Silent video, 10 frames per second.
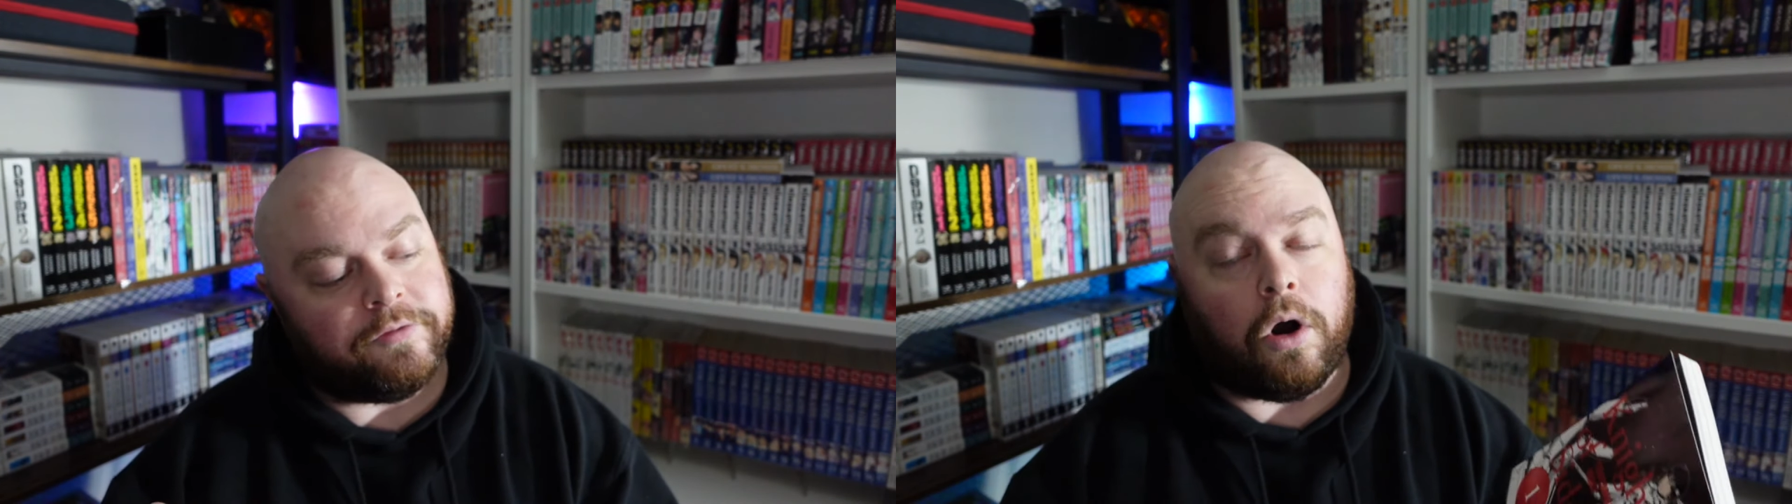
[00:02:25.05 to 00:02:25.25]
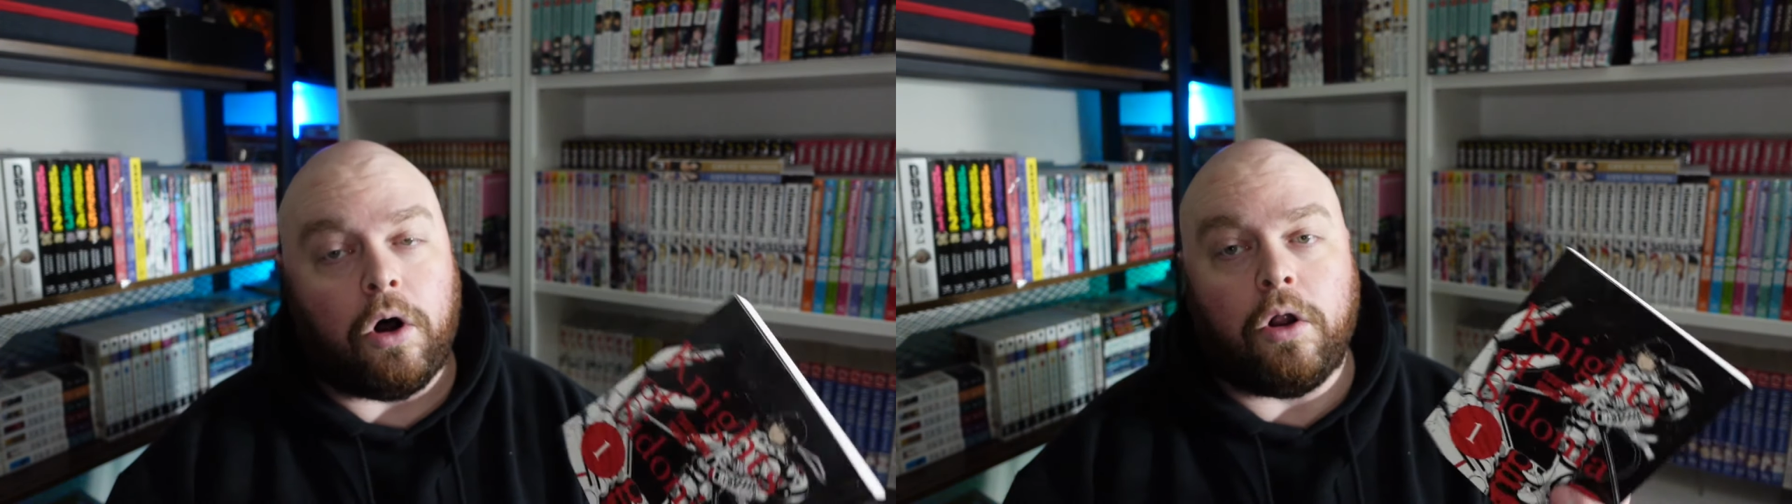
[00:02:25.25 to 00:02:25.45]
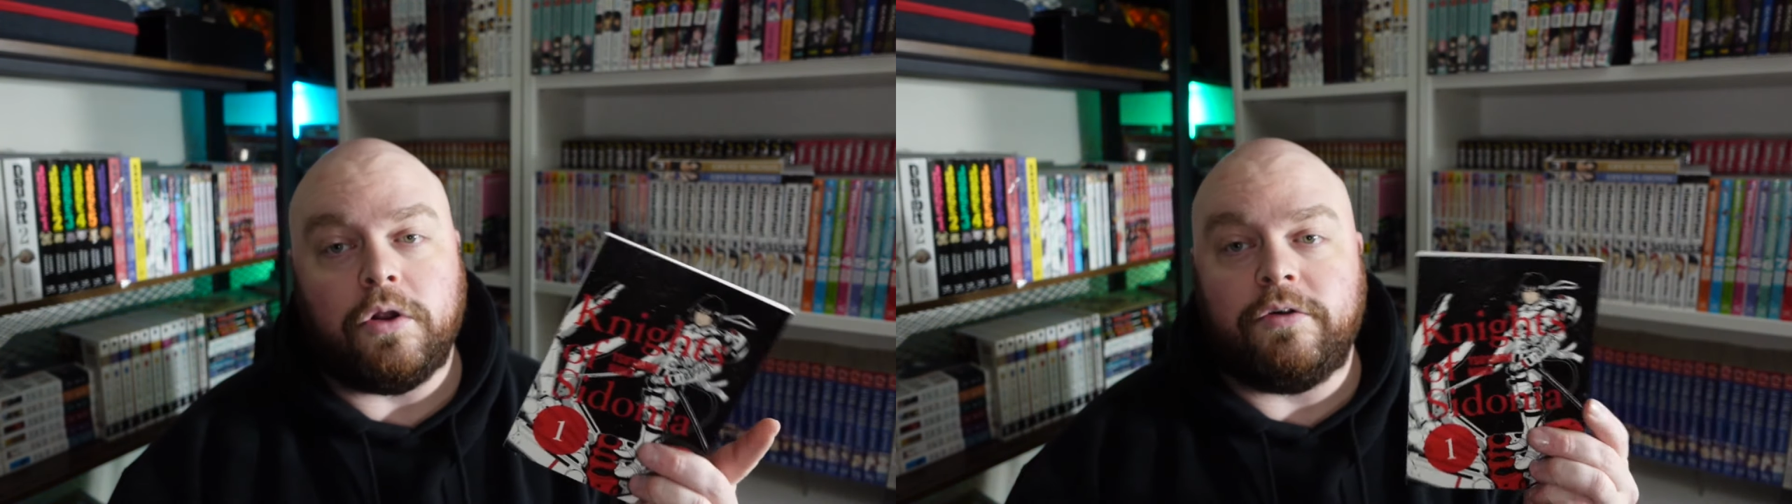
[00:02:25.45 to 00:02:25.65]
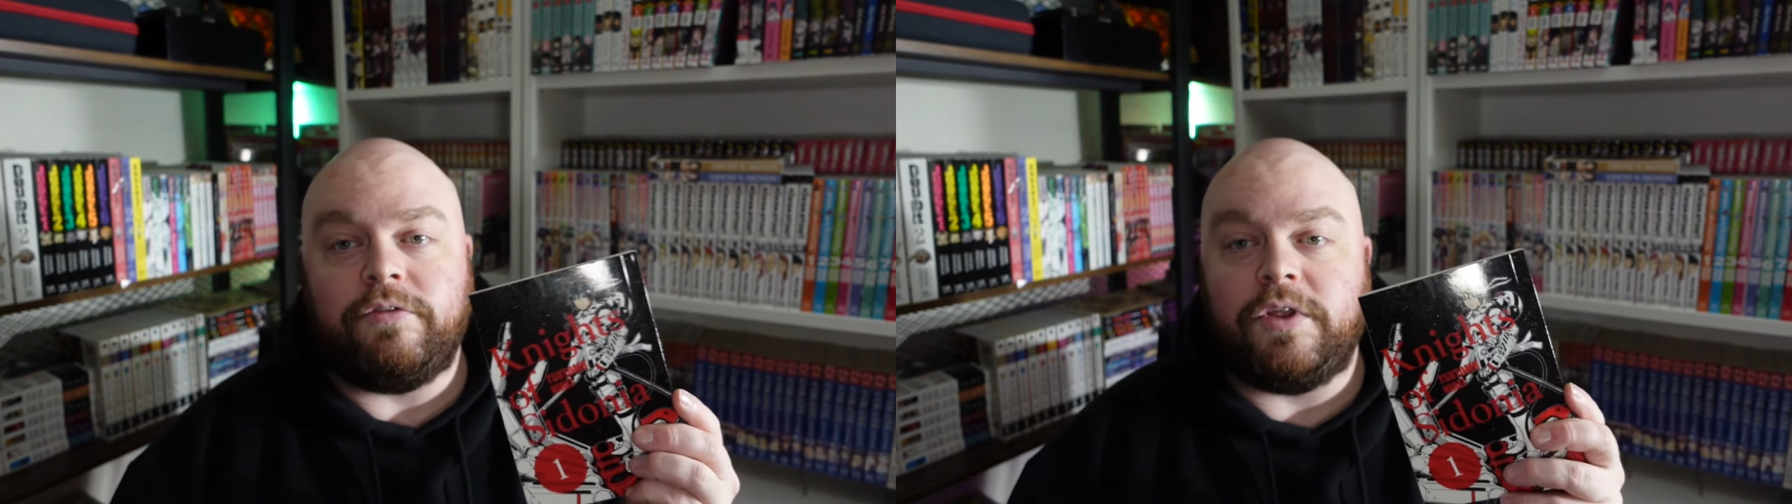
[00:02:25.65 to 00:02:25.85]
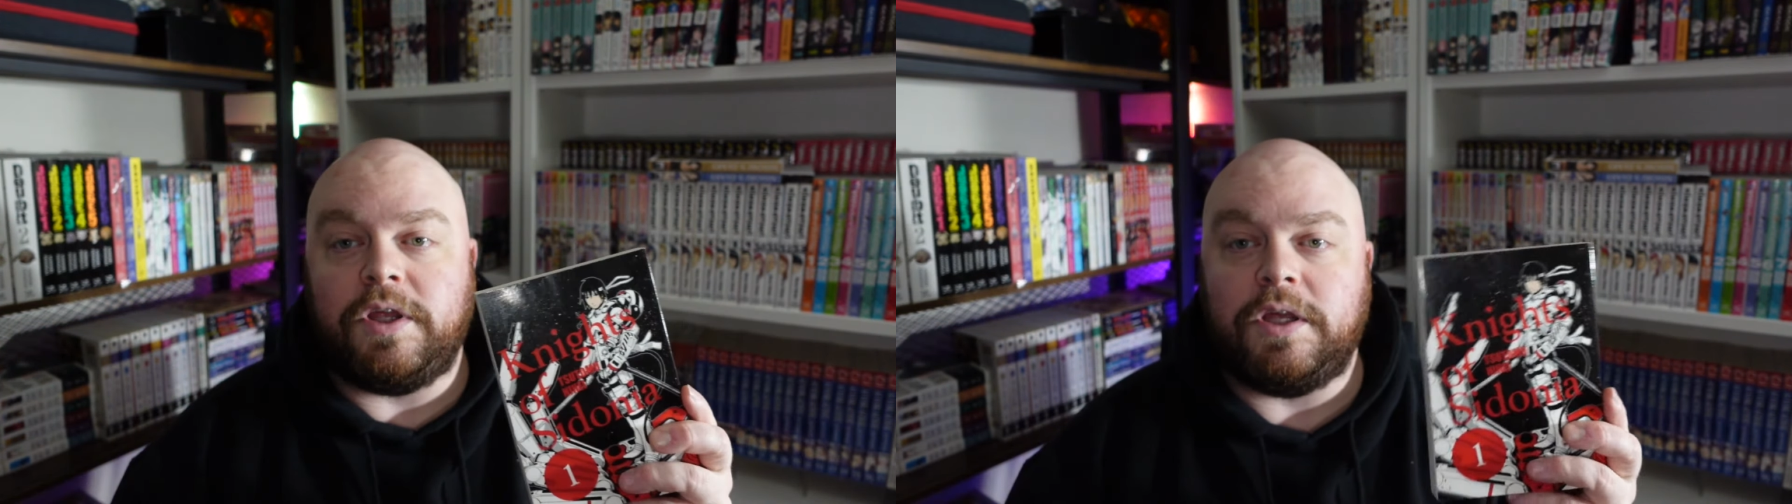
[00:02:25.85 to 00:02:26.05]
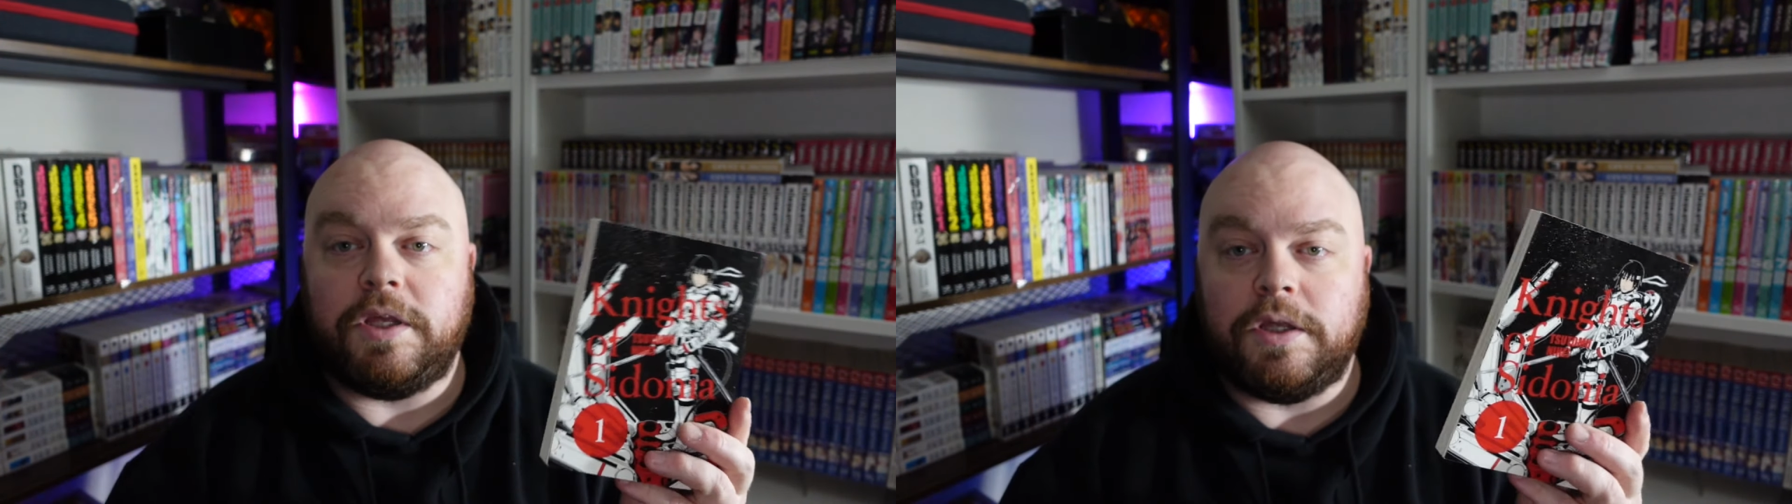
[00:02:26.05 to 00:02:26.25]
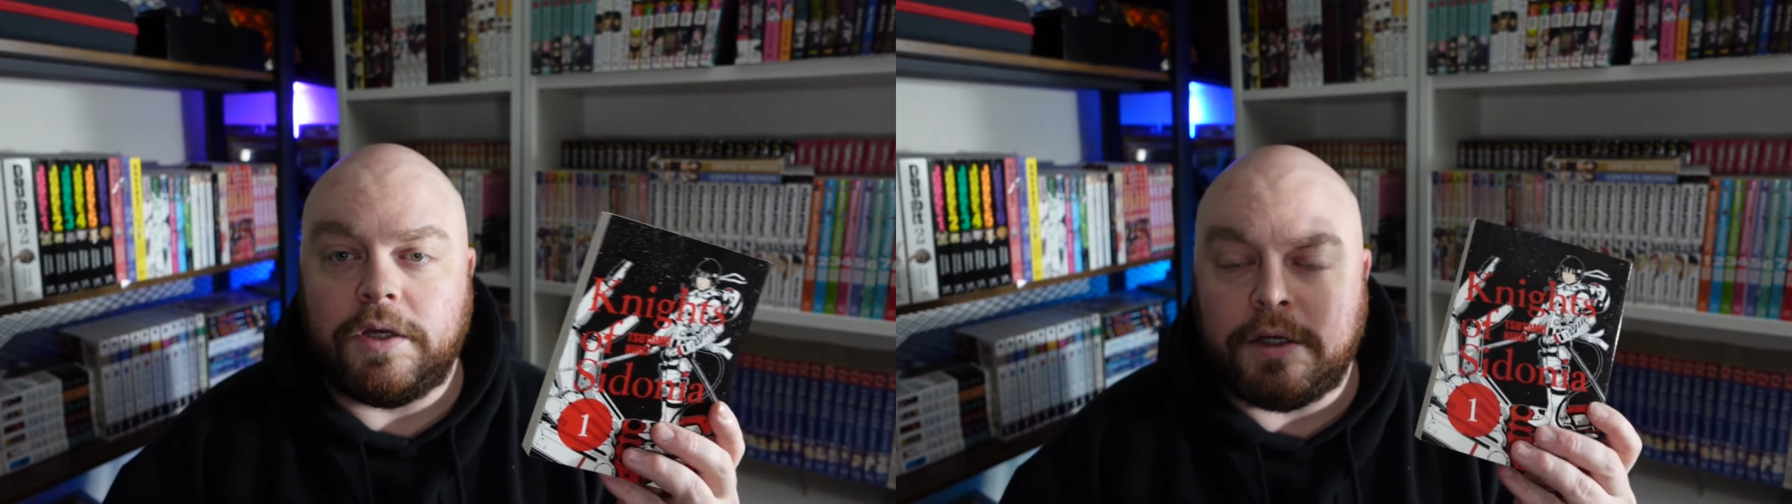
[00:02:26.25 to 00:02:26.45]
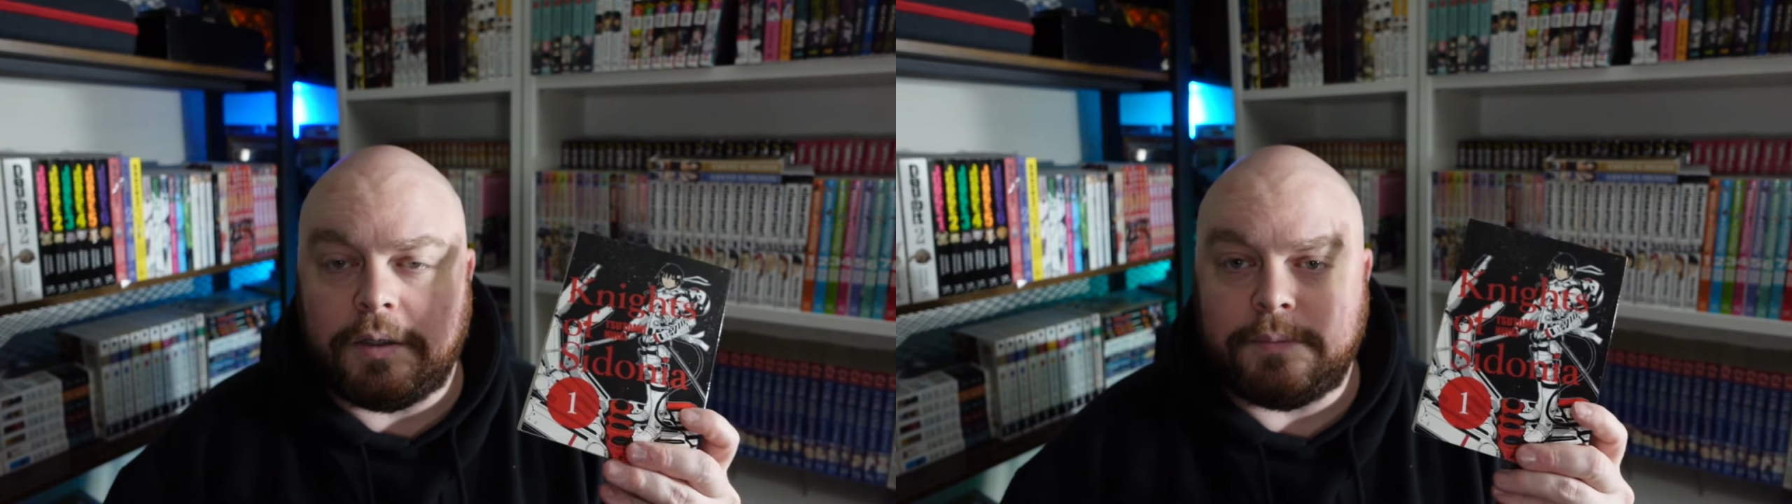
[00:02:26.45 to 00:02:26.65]
all of the,
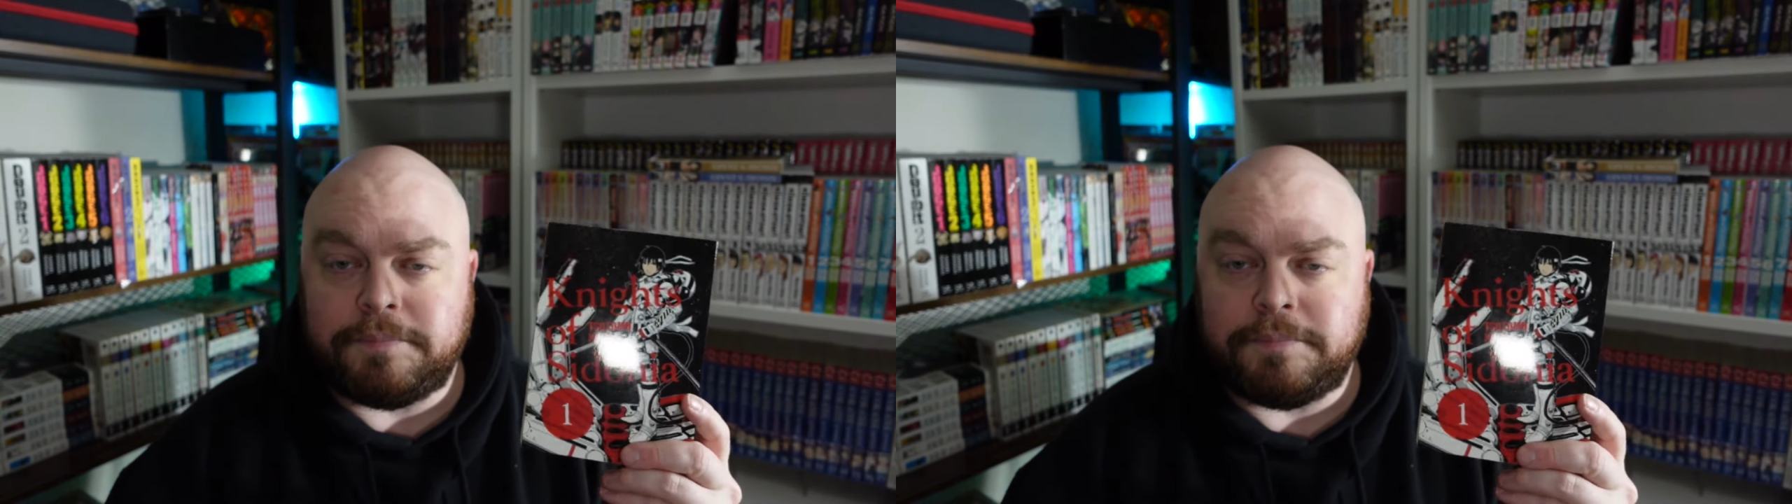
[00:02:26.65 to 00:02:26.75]
I